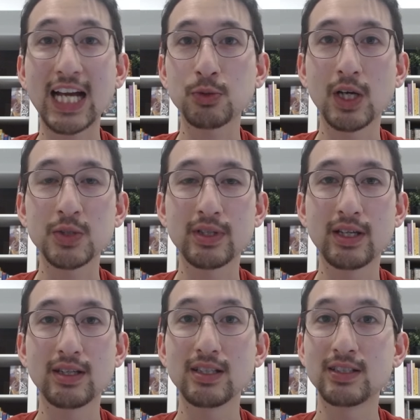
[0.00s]
twice with it,
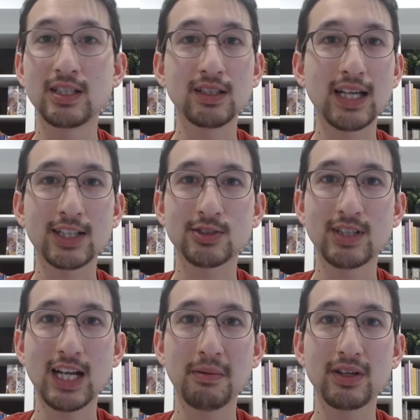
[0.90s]
deal extra
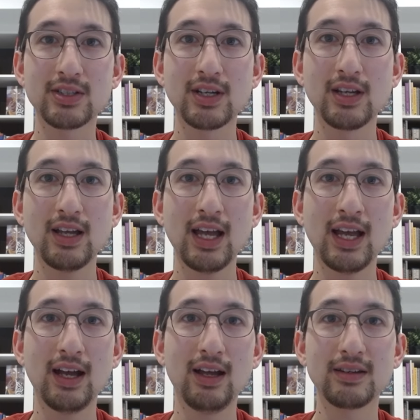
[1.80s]
damage,
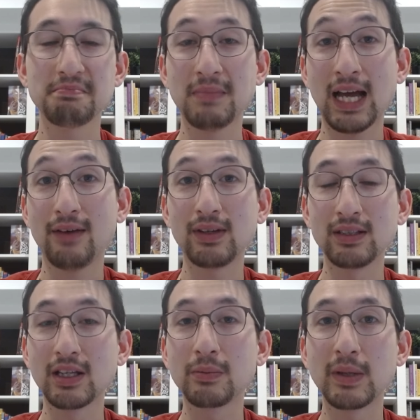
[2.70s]
and have a
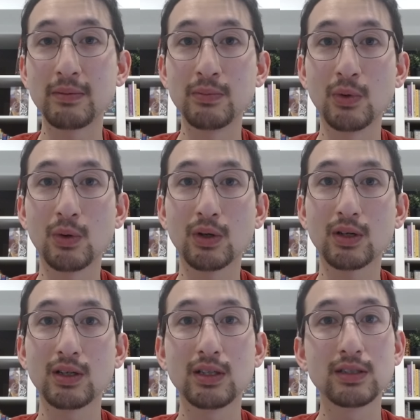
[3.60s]
little bit more
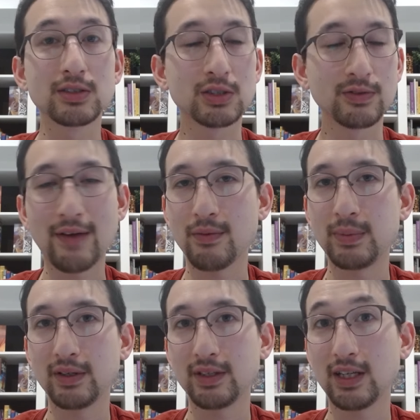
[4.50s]

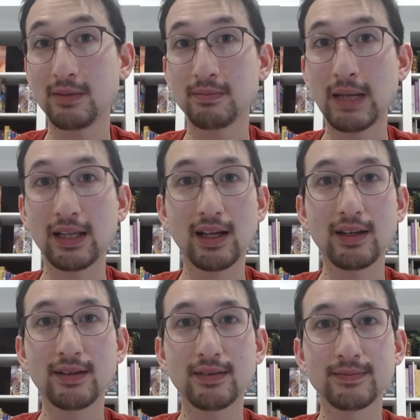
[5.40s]
survivability in melee.
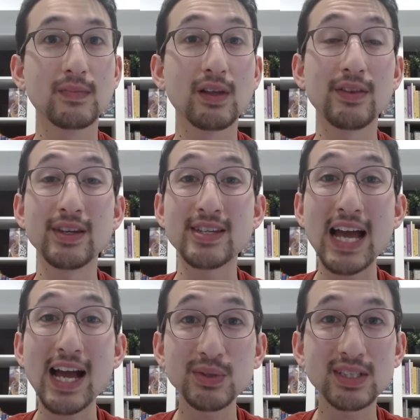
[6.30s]
The
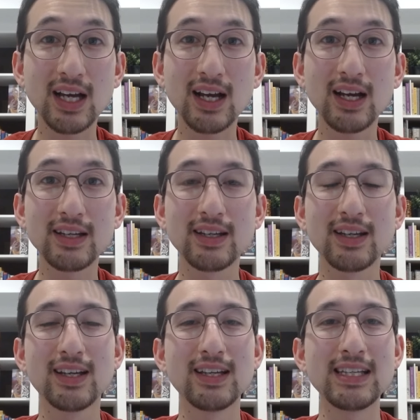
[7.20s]
downside
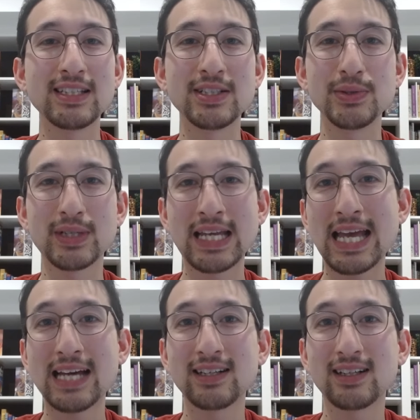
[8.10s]
is you
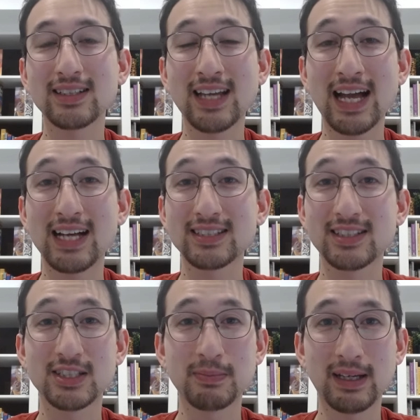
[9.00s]
cannot cast
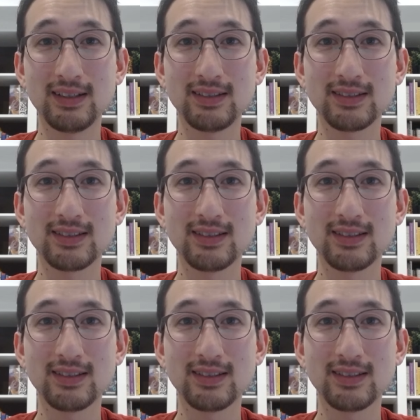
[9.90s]
spells.